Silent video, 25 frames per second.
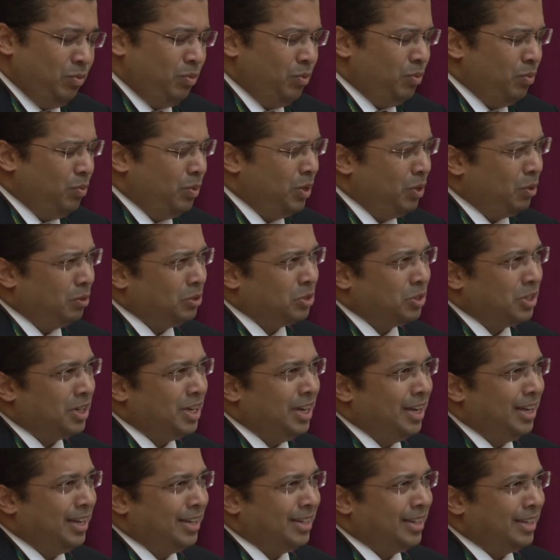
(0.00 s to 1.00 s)
We also
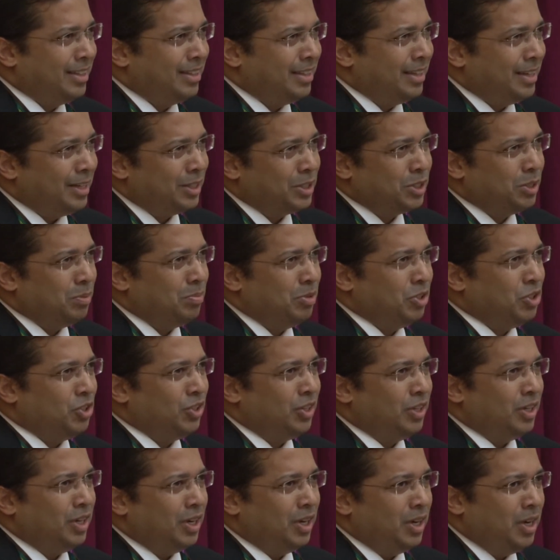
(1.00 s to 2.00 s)
heard at that
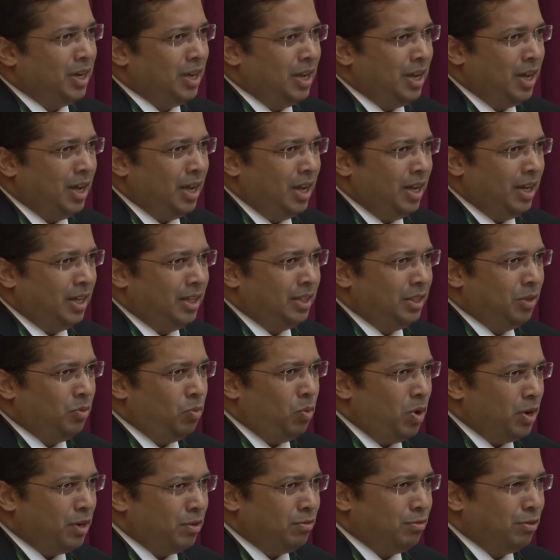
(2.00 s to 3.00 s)
exhibition the
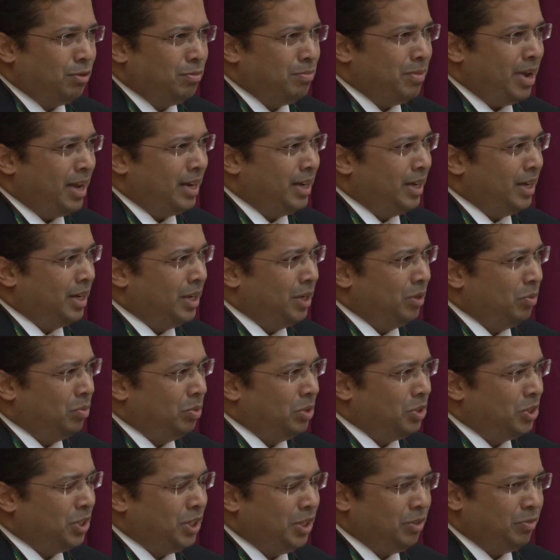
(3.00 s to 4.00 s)
wonderful manner in
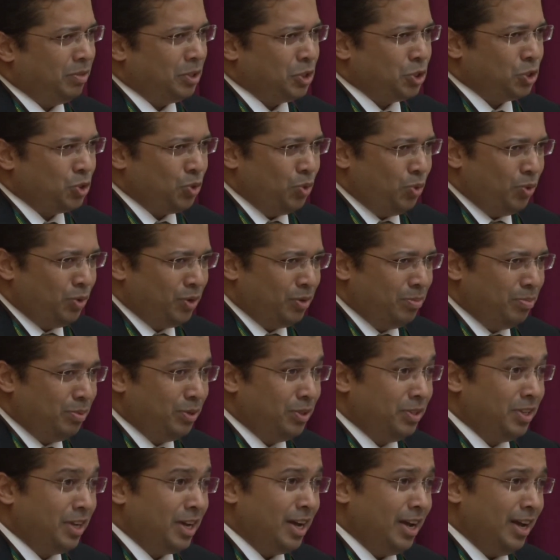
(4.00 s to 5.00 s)
which he restored
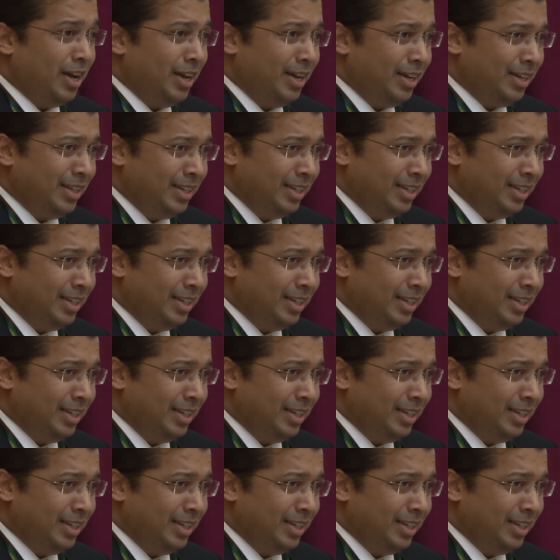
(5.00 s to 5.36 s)
Buddha Gaya